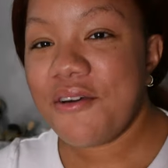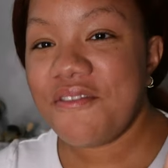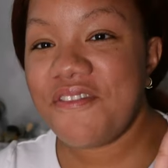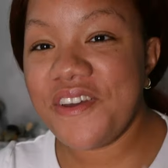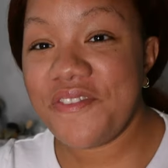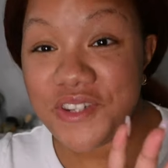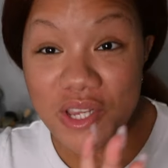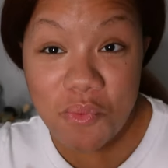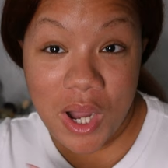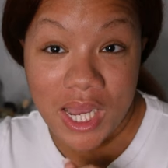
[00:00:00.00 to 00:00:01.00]

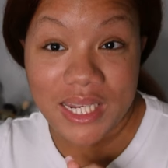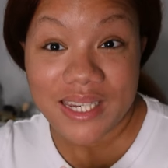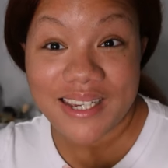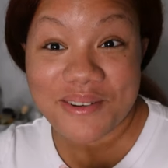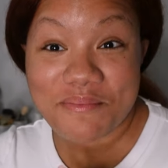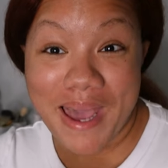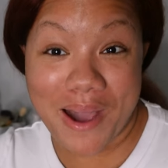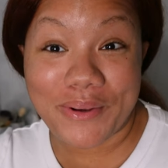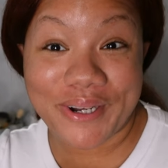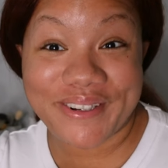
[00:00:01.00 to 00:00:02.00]
Fifty-one
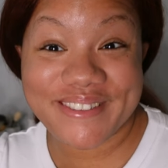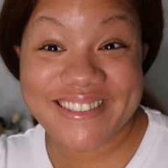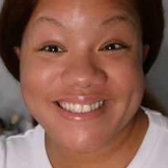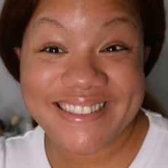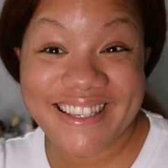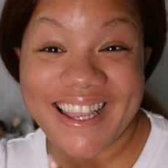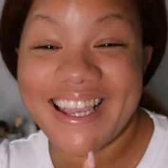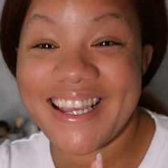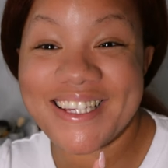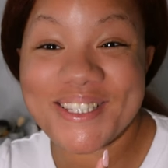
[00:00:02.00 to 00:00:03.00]
powders
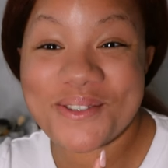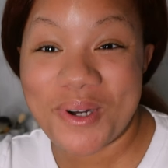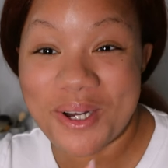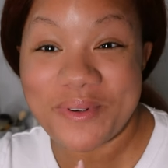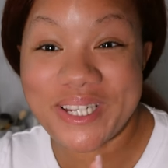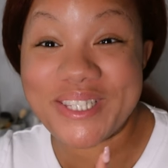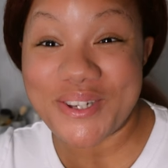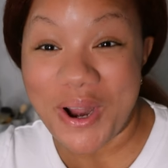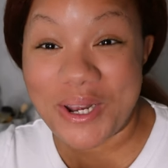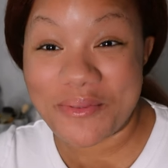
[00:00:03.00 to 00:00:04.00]
is what we
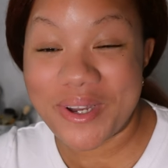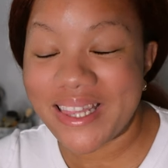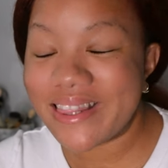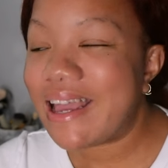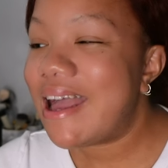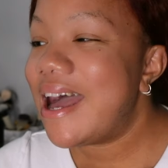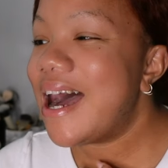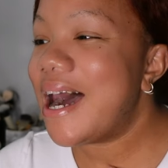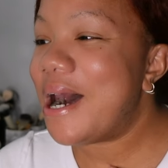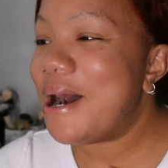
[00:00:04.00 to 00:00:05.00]
started with.
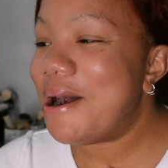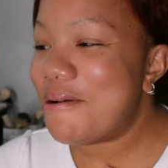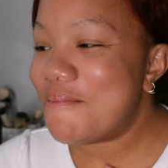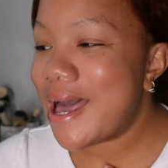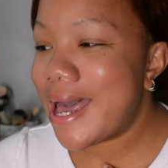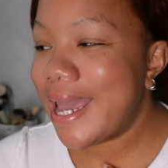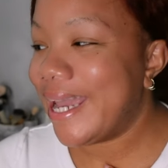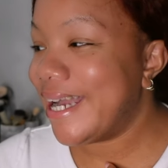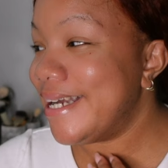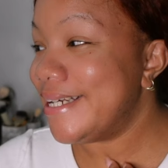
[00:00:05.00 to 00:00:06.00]
Um,
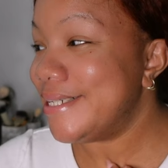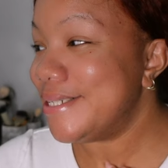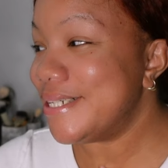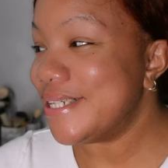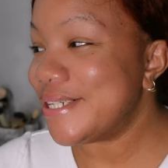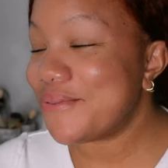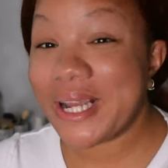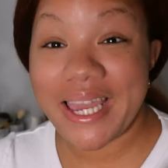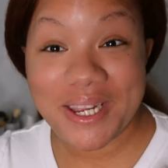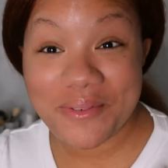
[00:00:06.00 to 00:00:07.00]
and
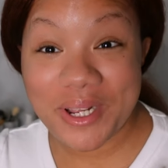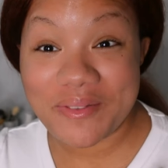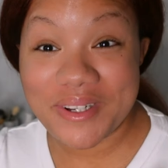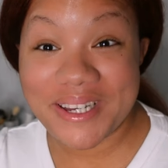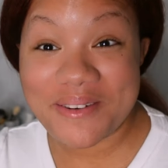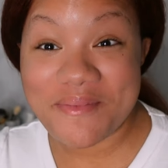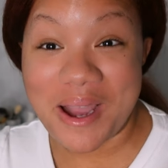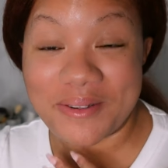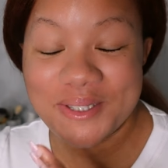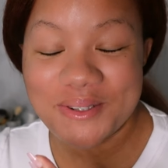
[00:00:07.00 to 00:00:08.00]
we're getting rid of a good
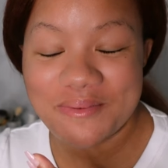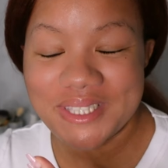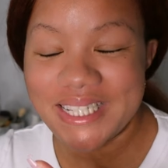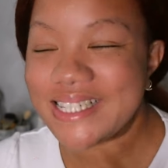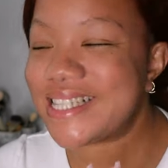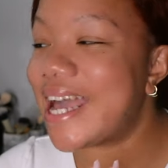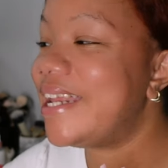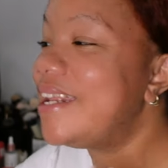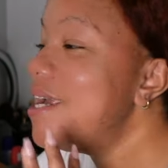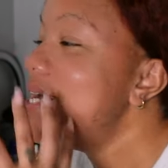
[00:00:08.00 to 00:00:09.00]
amount. So I'm really
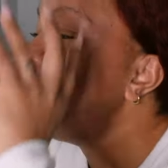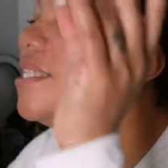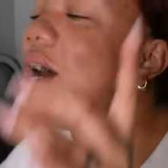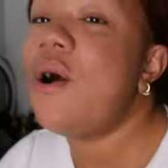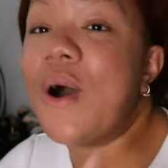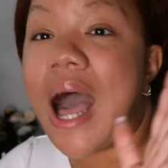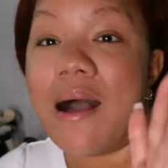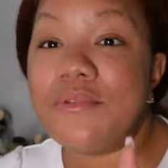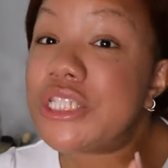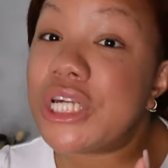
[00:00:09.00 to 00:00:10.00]
excited. So
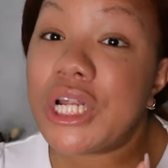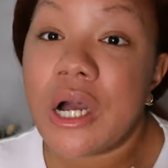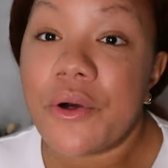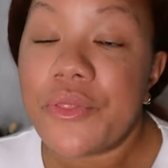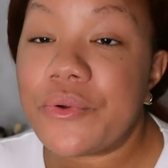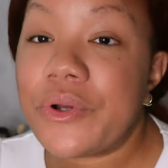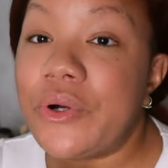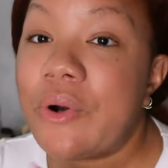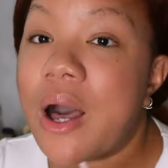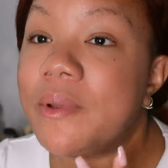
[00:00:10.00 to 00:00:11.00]
I'm just gonna go
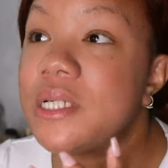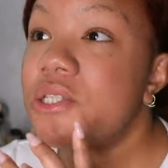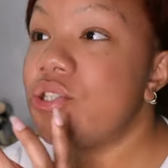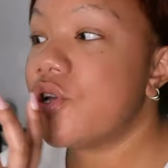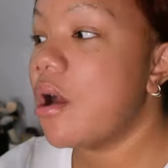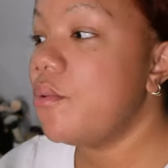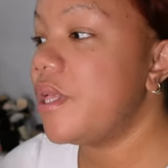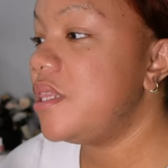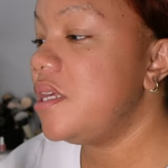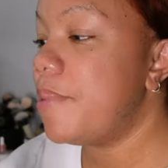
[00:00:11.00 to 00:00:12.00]
through, I'm gonna start
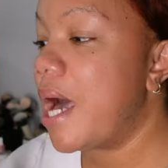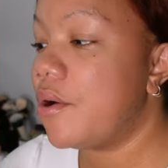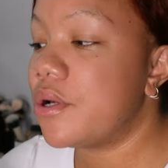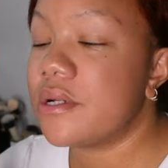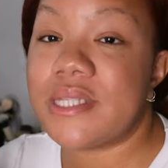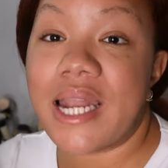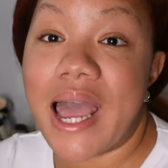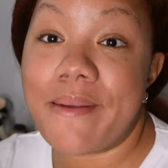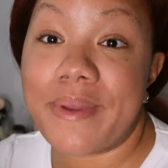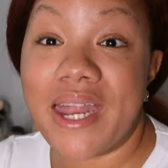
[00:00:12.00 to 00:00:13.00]
with the powders that
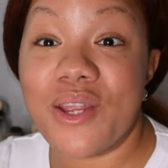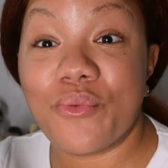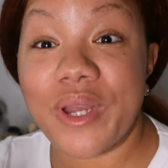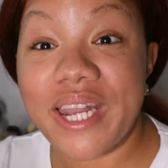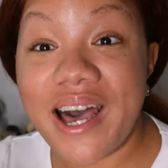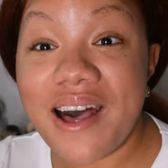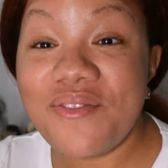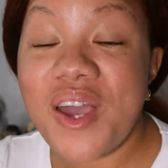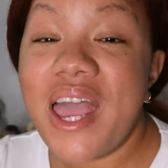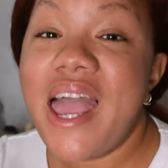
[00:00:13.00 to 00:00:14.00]
I'm getting rid
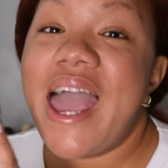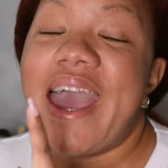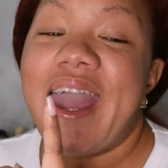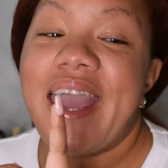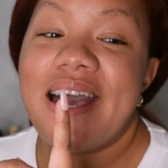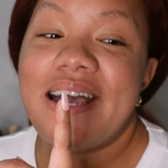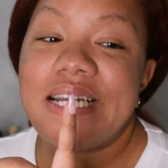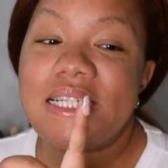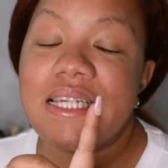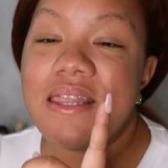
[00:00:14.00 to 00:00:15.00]
of
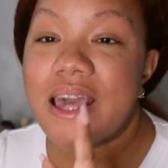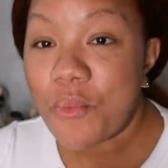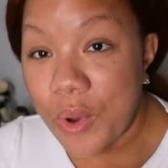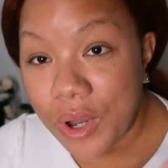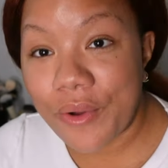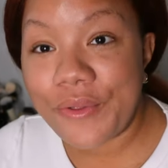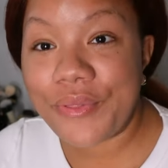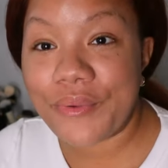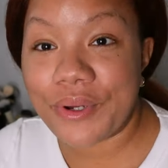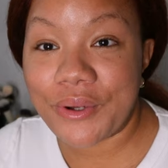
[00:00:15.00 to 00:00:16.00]
and then we'll go
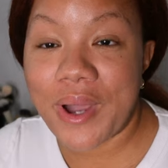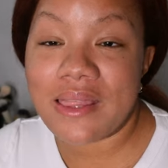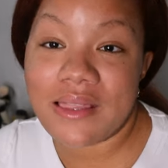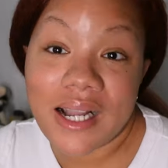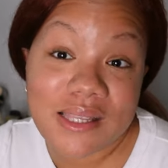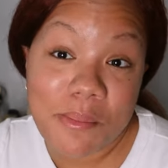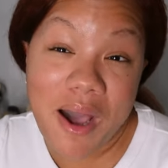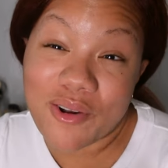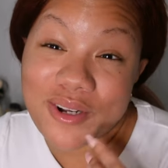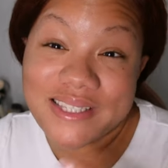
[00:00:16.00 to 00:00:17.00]
through and look at the
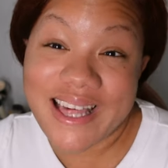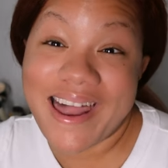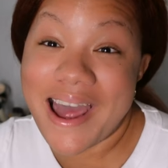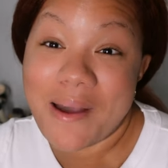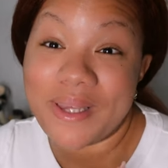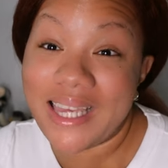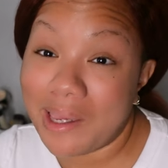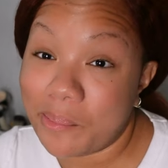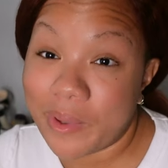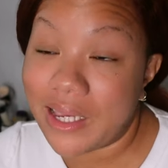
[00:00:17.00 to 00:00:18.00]
powders that I'm
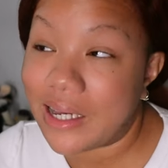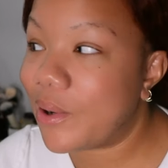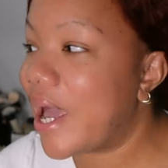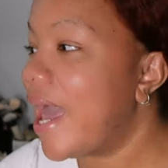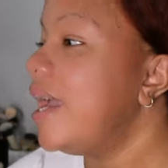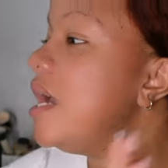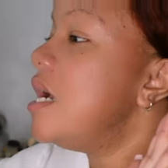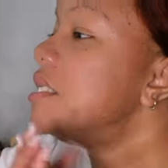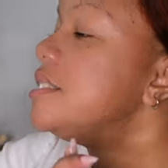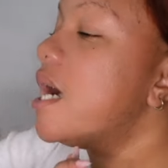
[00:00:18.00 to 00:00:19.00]
keeping, okay?
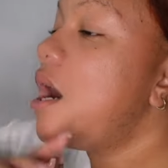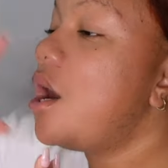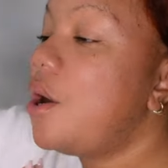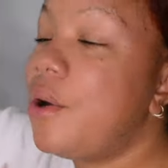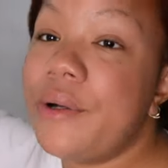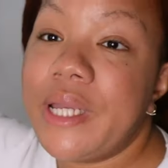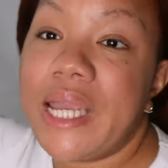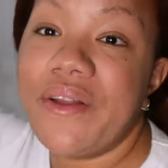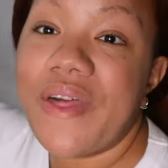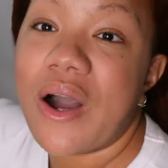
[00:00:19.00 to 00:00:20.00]
So
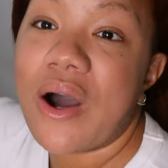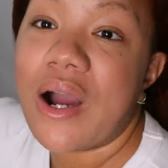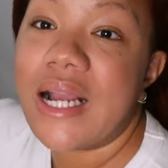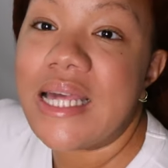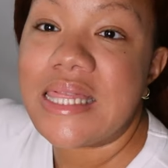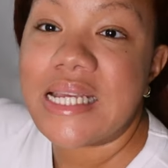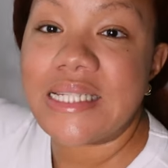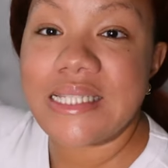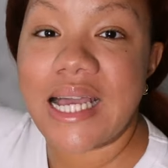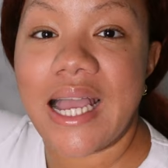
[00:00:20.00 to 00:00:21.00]
here they are in
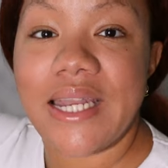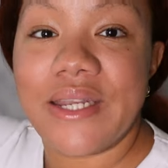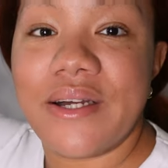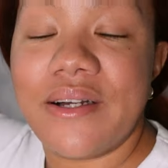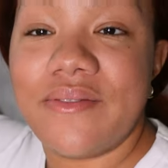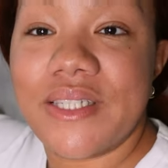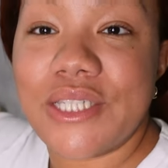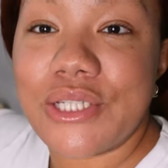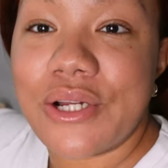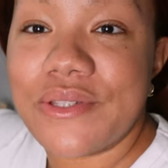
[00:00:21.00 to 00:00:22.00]
this kind of,
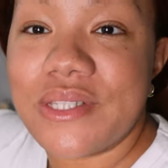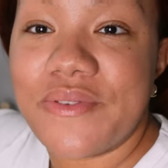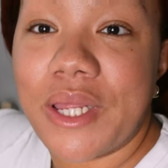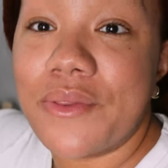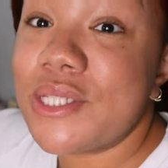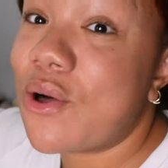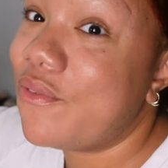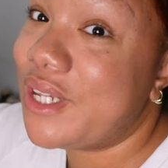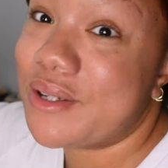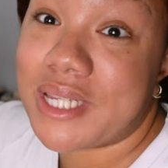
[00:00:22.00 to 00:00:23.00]
let's turn this video, this whole
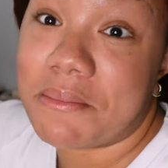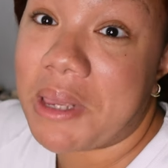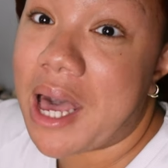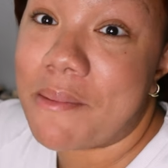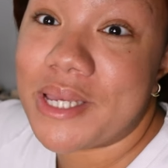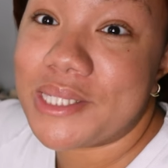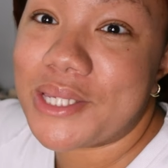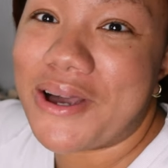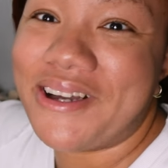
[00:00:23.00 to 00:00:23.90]
video is gonna be a hot mess, y'all.